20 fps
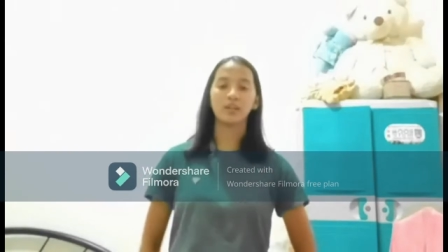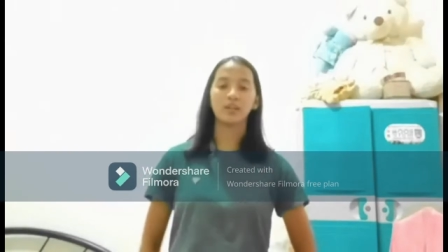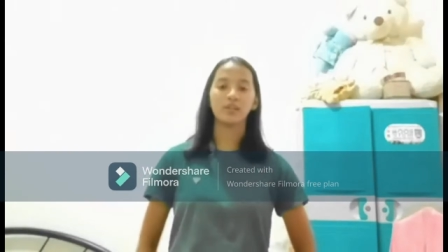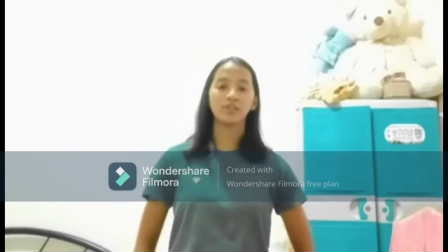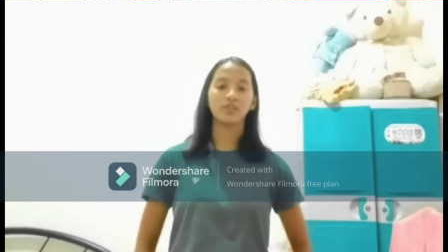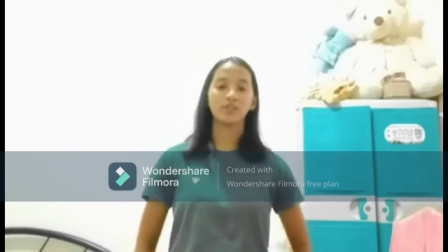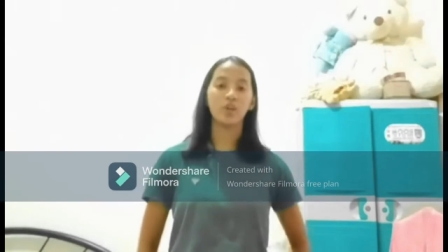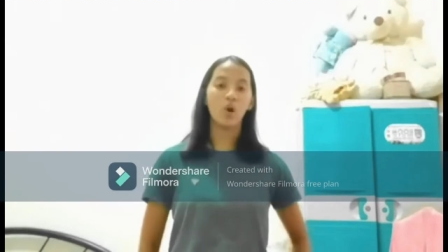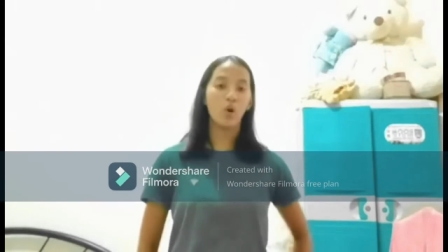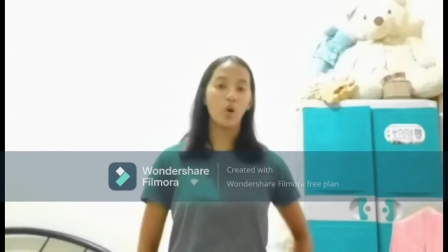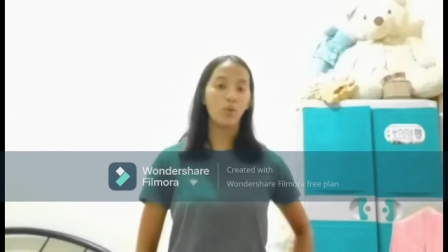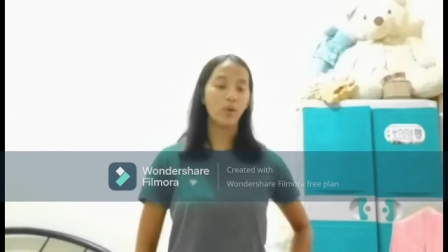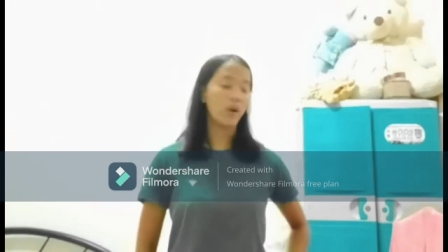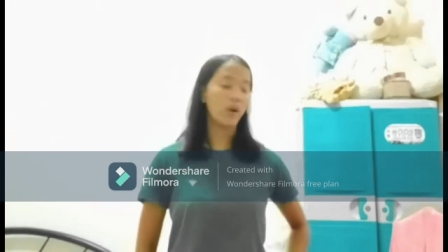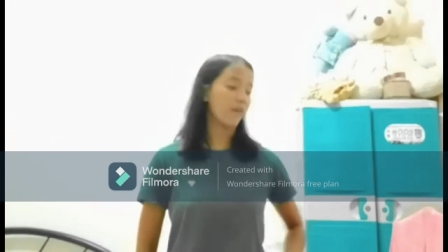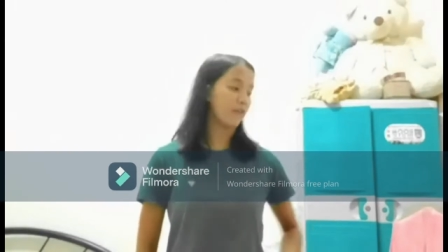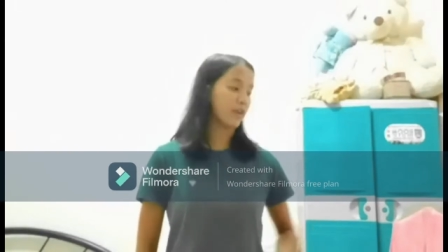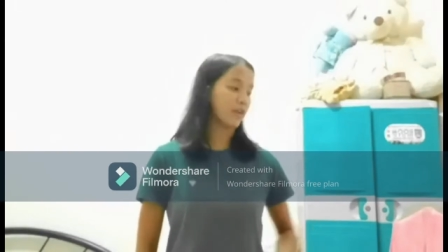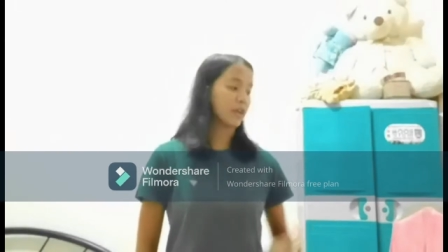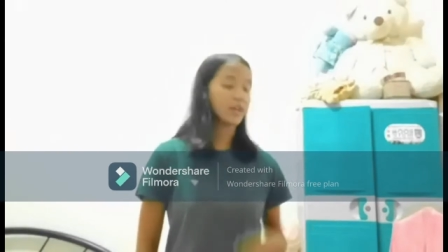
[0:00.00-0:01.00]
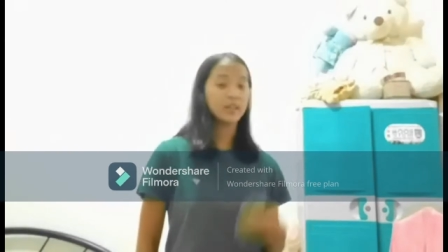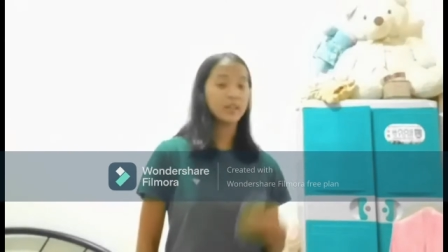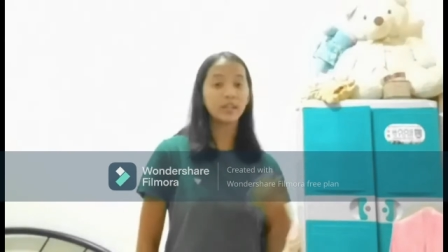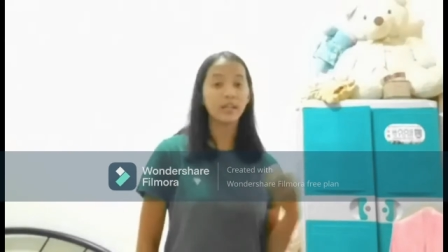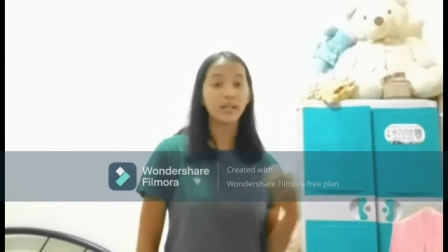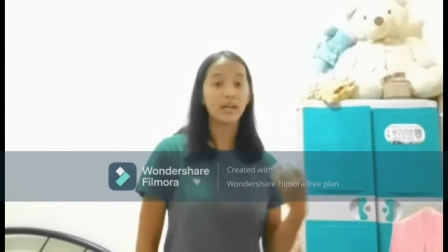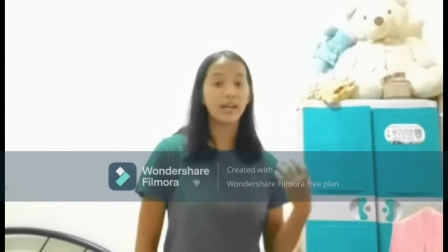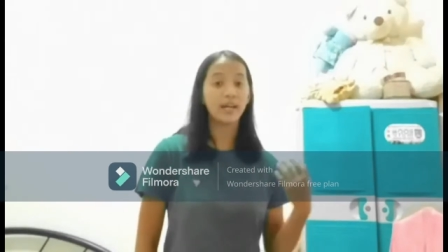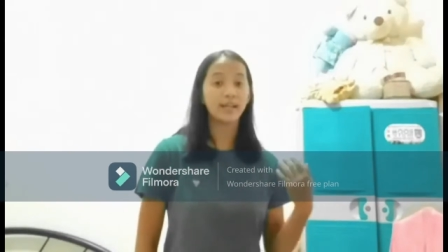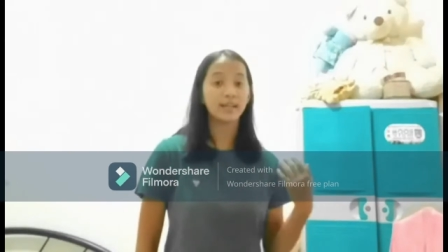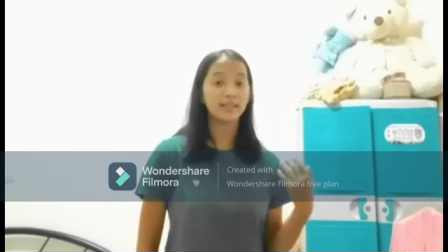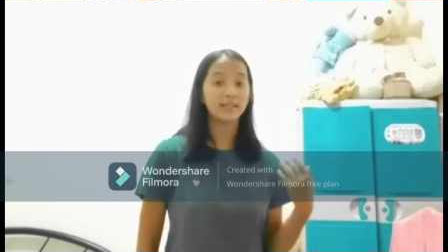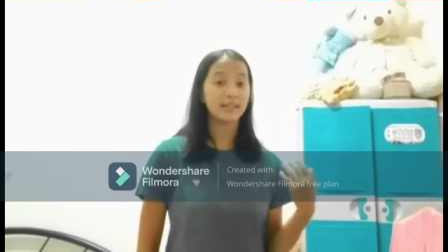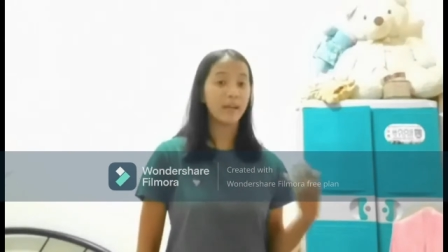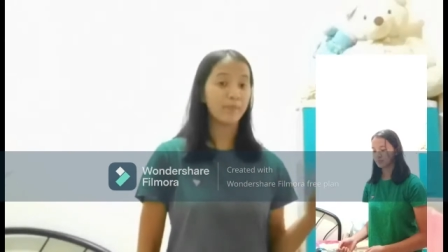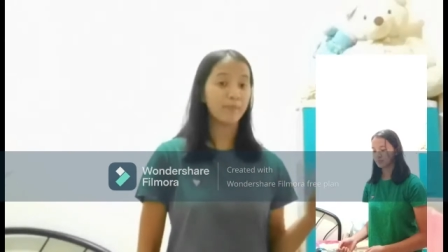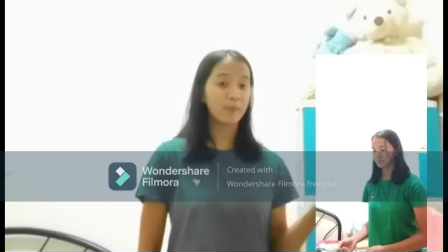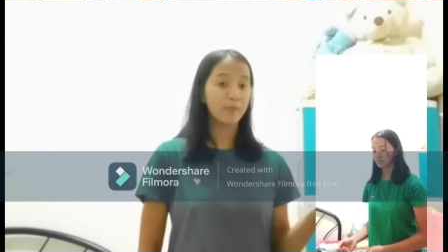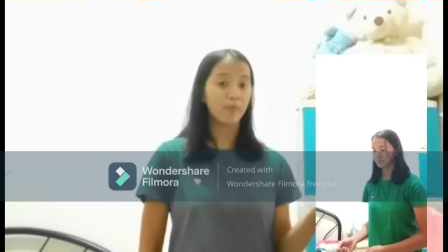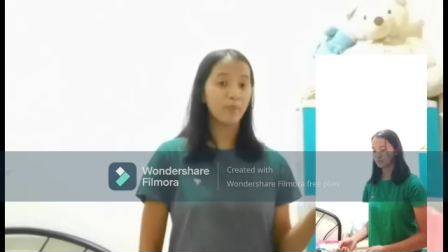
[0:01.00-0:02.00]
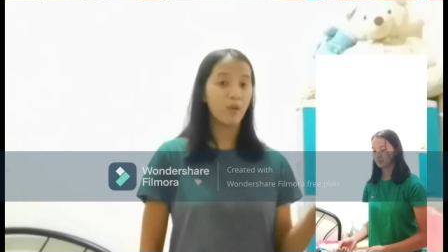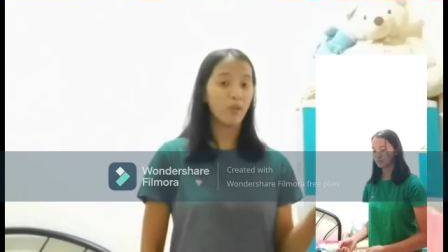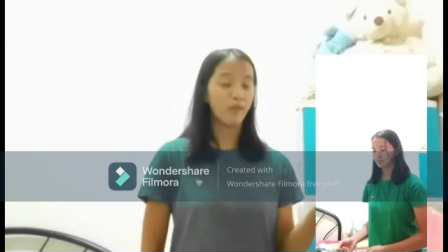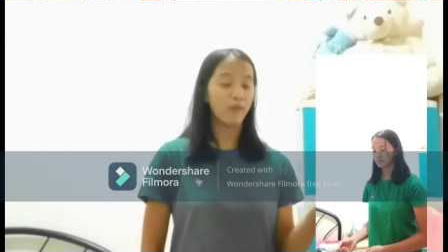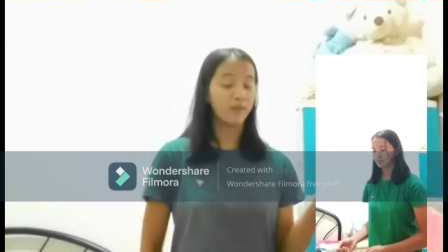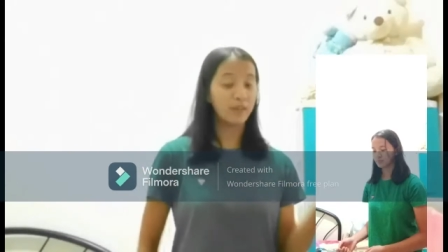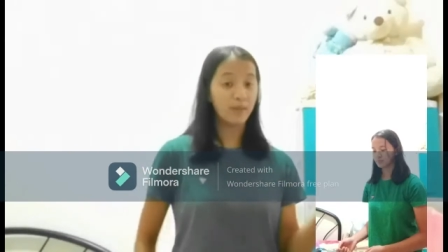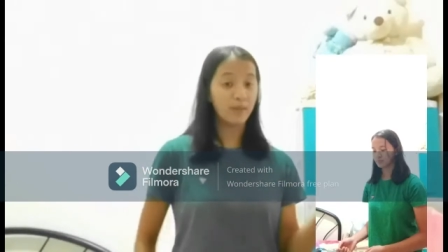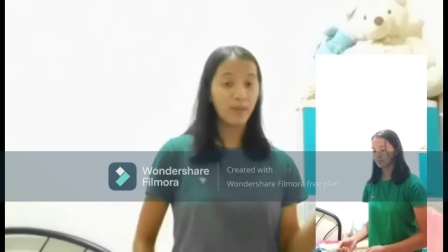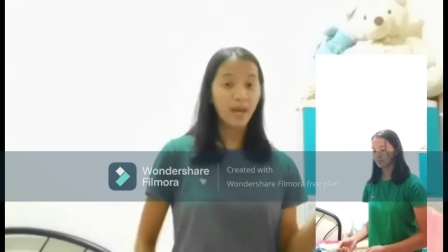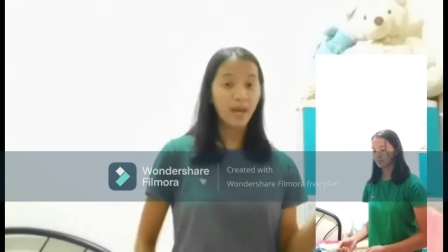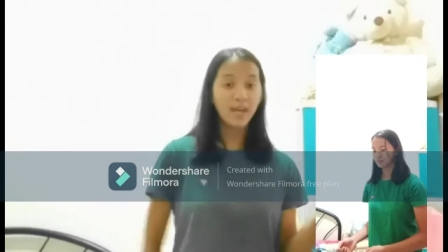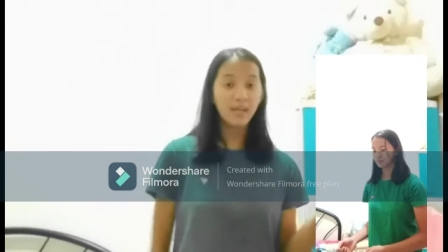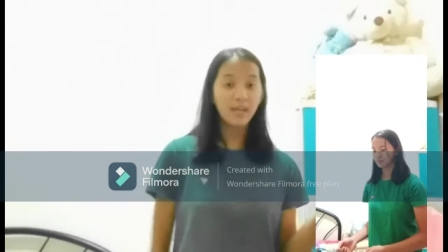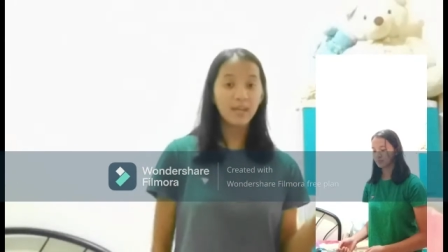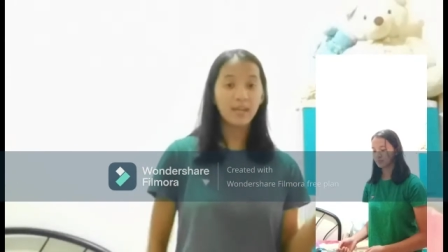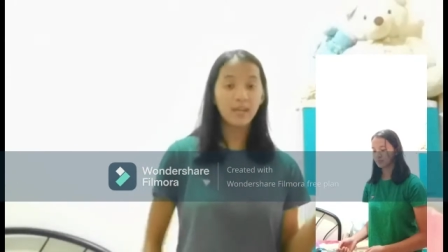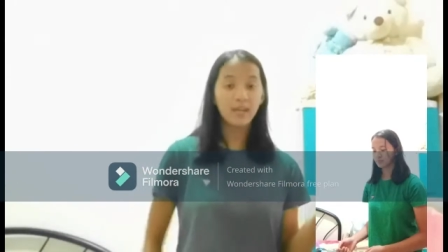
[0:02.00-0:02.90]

So we have here the captain ball of team A